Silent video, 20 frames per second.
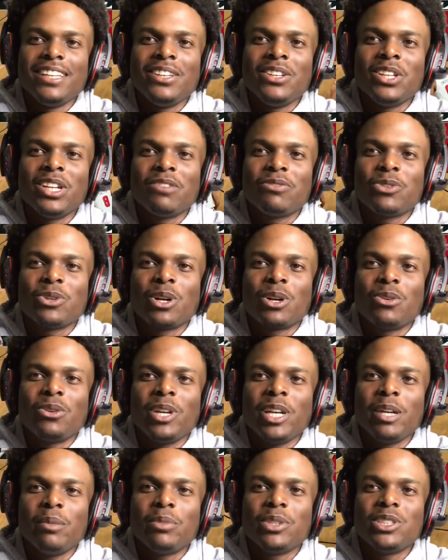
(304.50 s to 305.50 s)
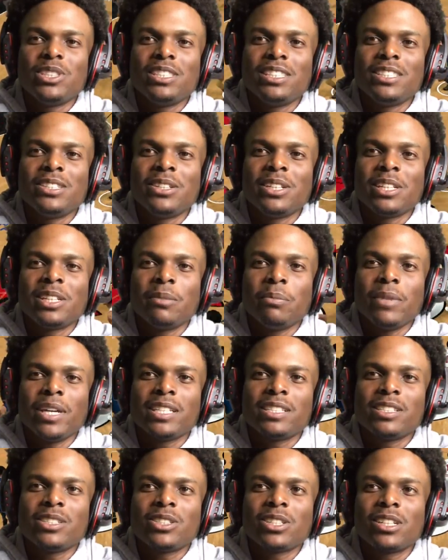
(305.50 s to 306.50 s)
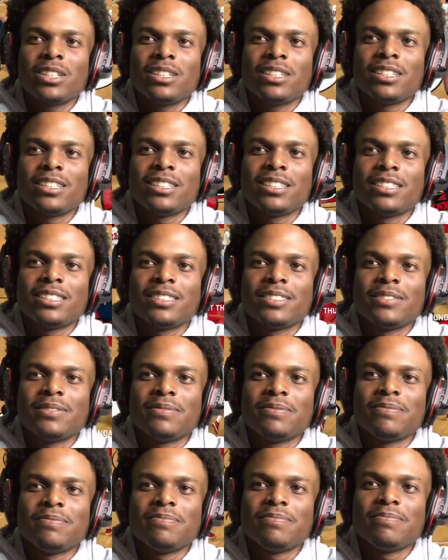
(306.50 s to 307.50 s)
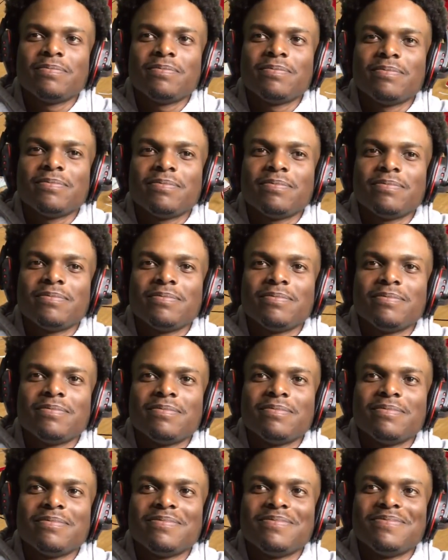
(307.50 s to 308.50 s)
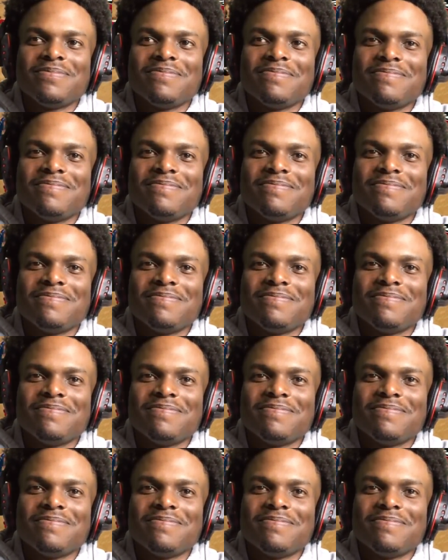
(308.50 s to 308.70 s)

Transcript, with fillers: You left her on red, but she oh. still get the message, huh? Nigga, what are you talking about?